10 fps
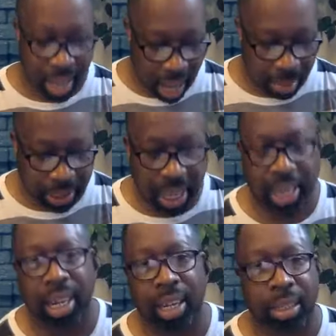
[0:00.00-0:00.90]
I'm
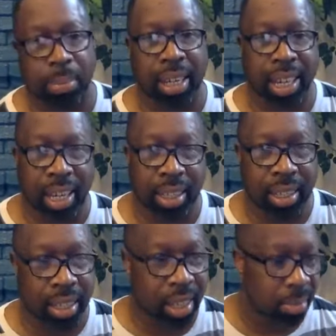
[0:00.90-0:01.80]
excited. Now let's pray together
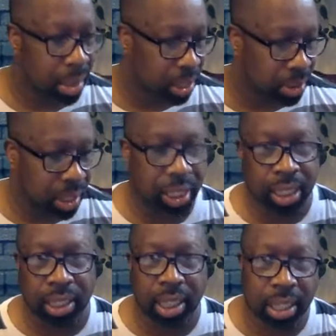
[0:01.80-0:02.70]
because we're gonna
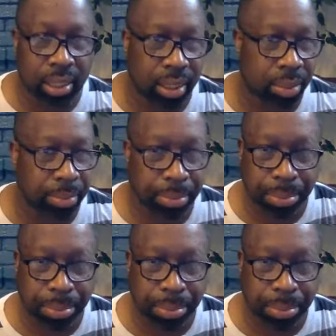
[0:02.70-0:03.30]
seal this.